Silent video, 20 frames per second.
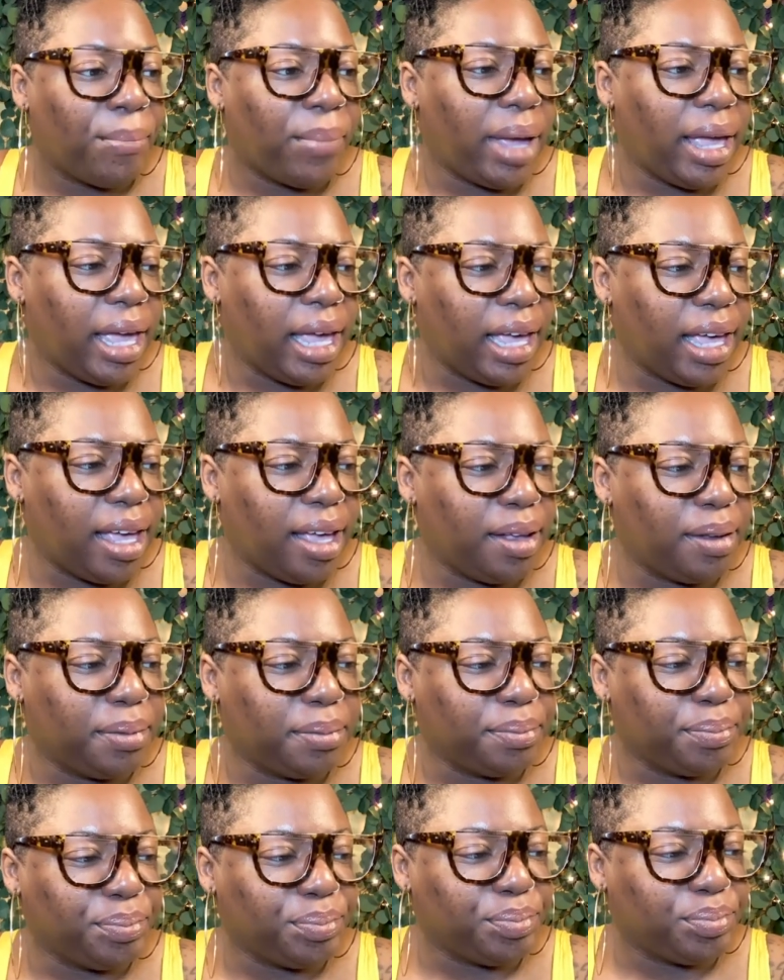
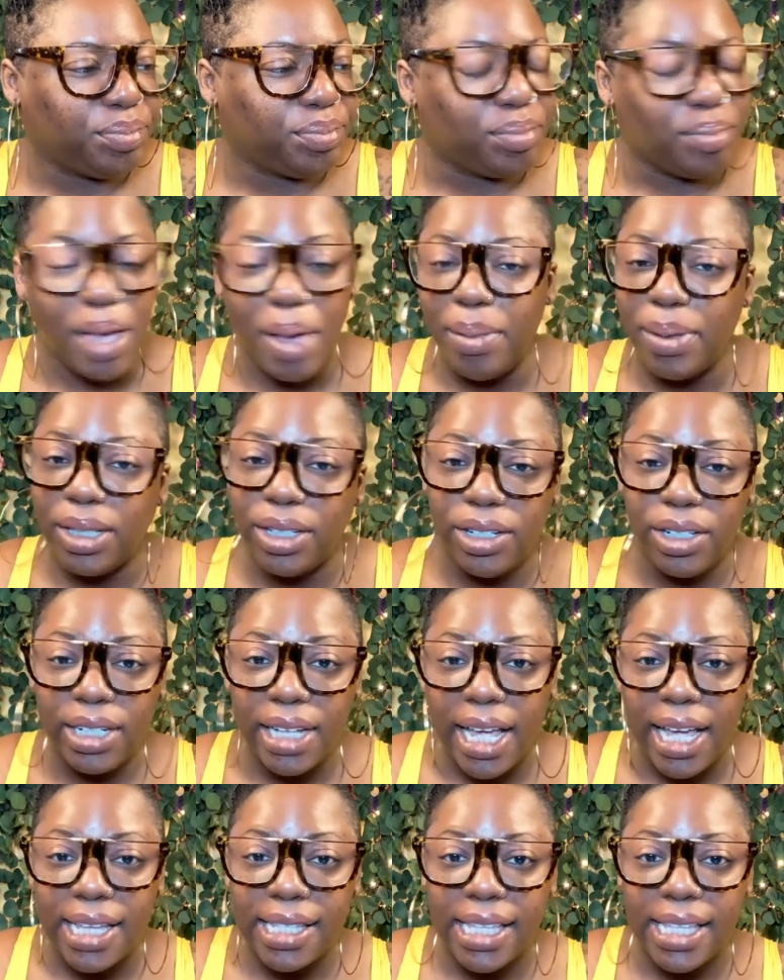And maybe Lil Nas